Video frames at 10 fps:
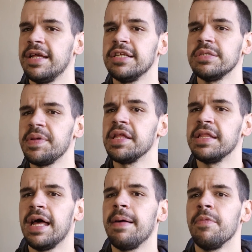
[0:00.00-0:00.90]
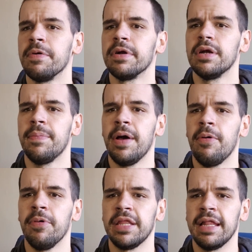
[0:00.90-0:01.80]
That tells me a lot more
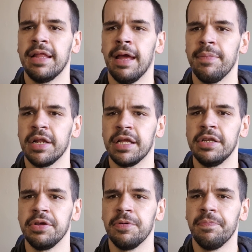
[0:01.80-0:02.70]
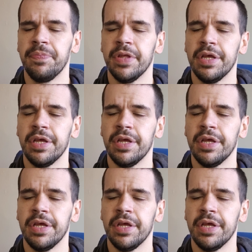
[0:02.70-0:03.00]
about what that lineman can do.